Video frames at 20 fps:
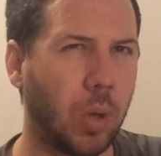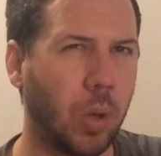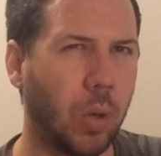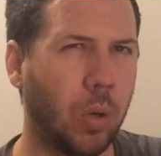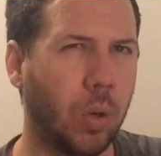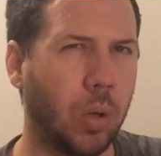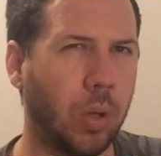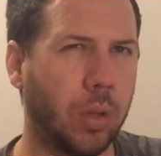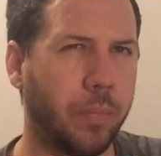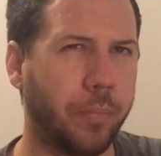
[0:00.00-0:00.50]

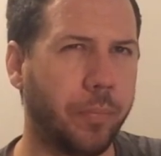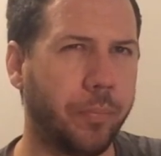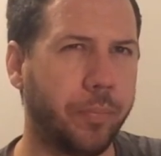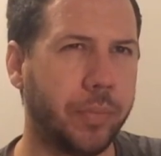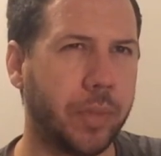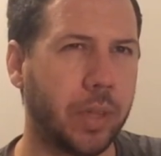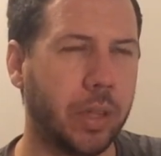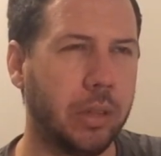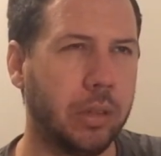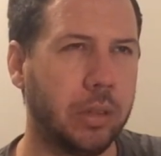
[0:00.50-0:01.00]
Or oh,
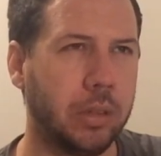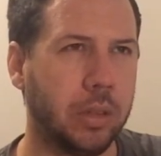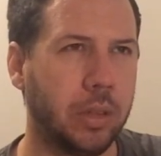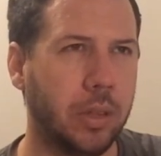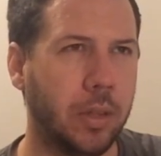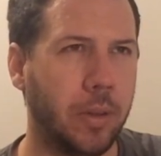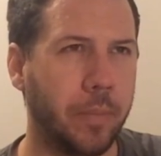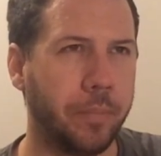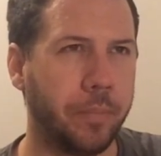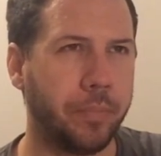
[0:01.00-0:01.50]

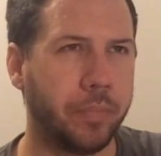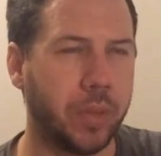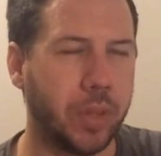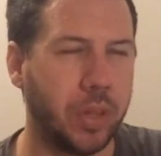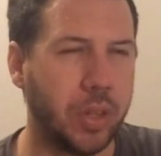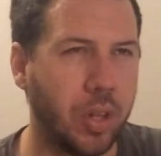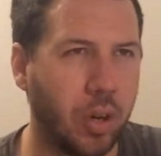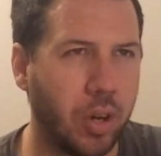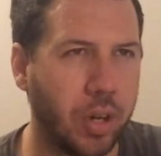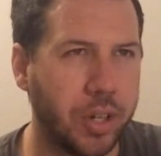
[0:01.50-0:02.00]

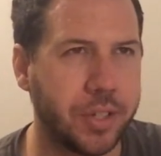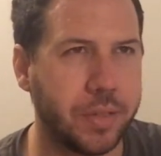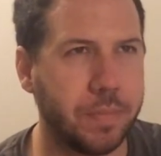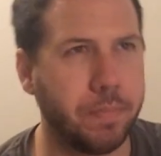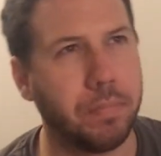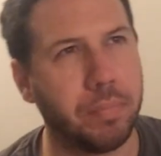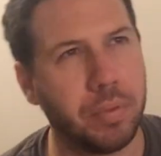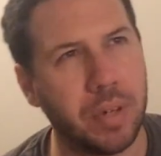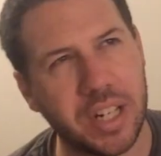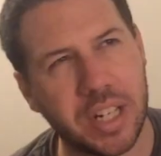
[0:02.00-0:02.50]

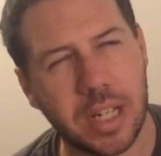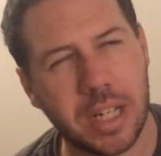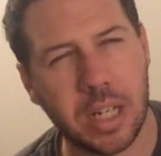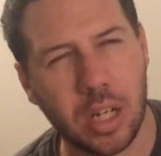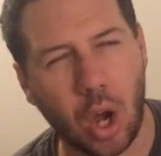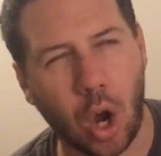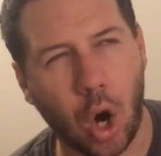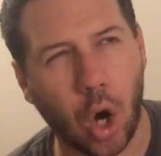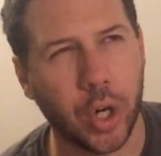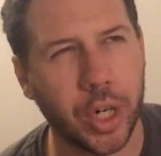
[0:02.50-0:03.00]
nice
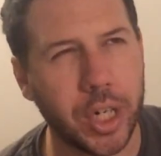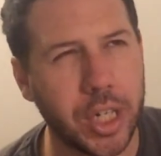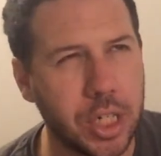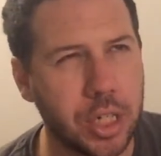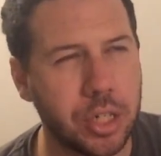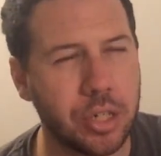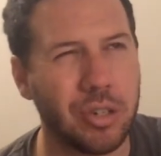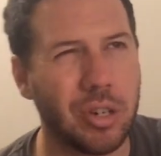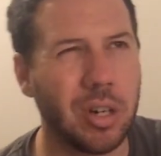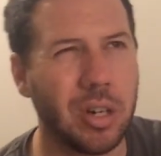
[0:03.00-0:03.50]
bready
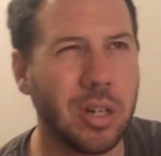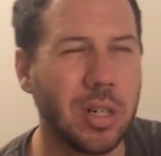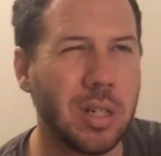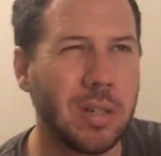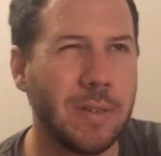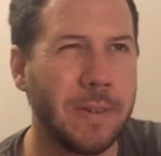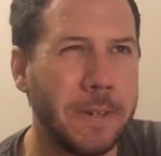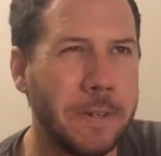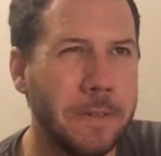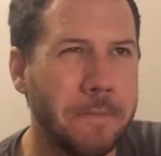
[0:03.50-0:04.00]
orange
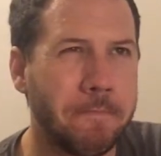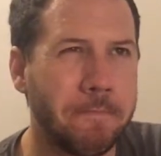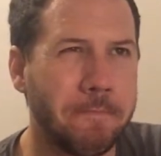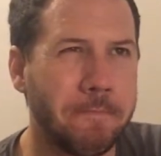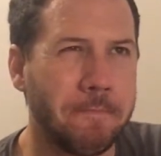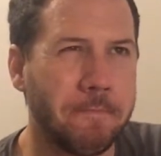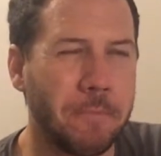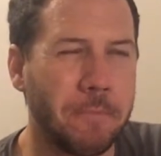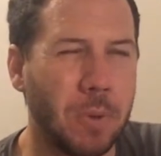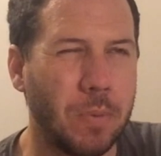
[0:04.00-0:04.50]

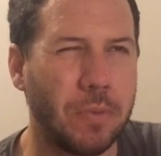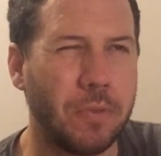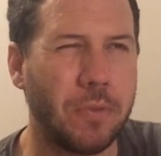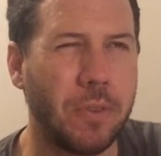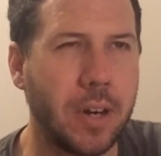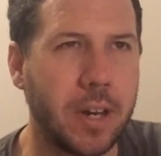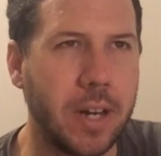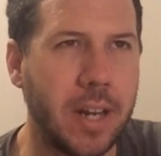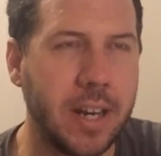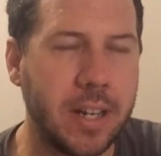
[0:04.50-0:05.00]

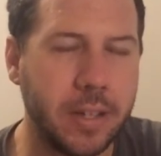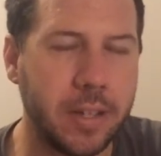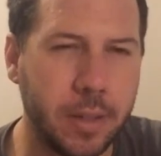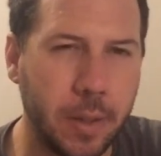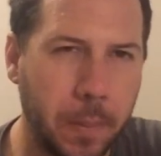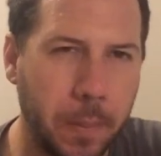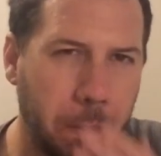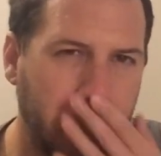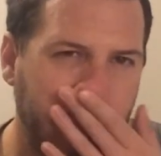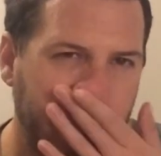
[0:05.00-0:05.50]
front
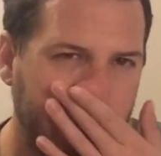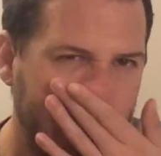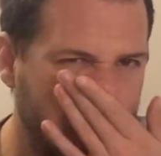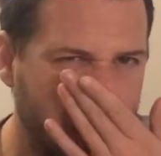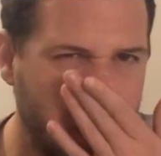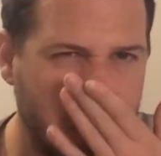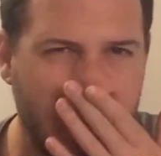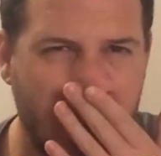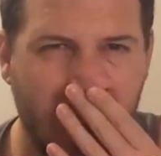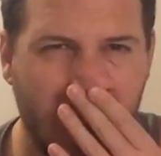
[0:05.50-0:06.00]
end
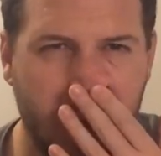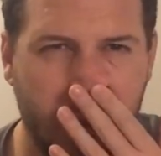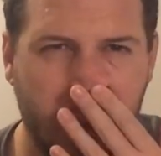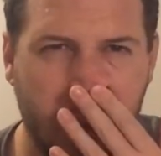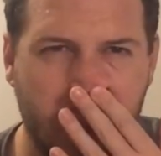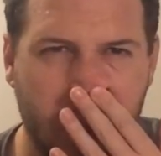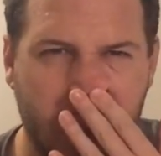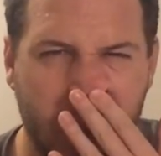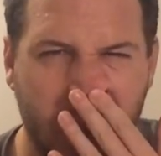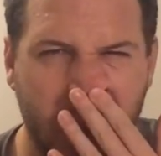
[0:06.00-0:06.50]

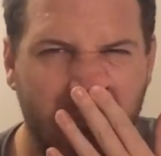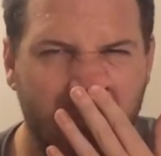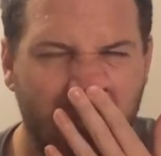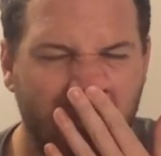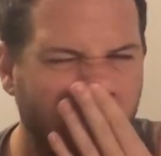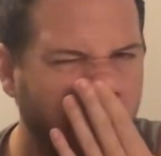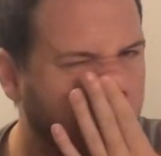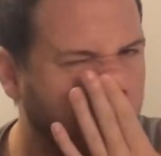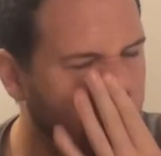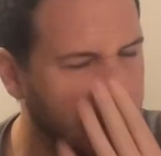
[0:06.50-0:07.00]
citriness,
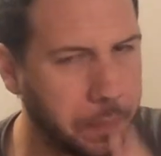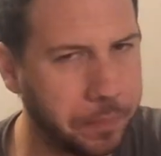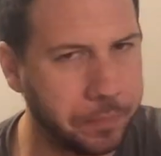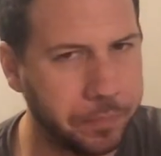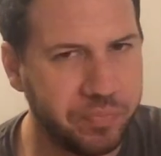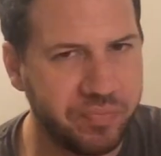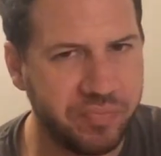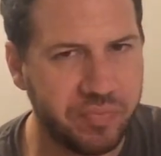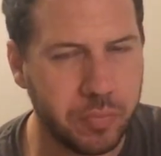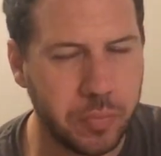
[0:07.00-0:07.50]

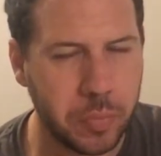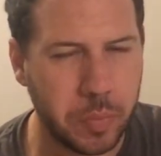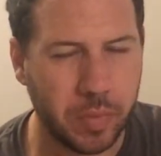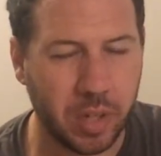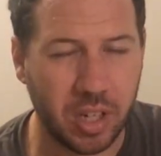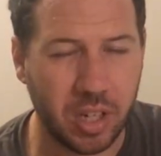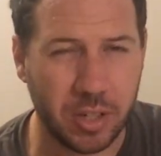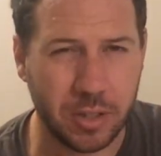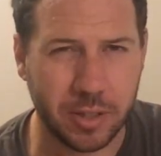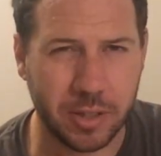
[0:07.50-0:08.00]

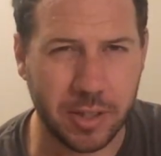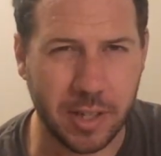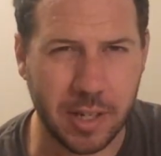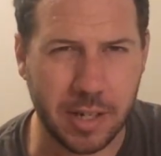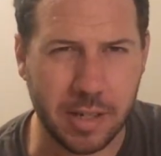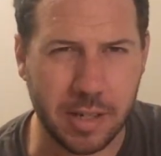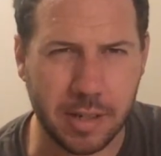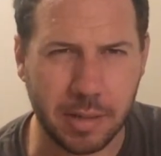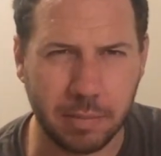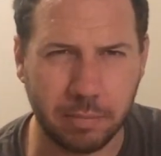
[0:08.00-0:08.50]
and a
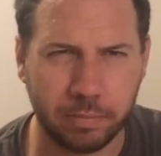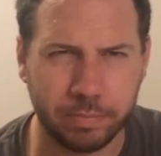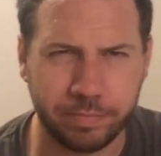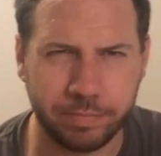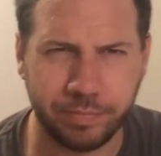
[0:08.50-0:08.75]
sneeze.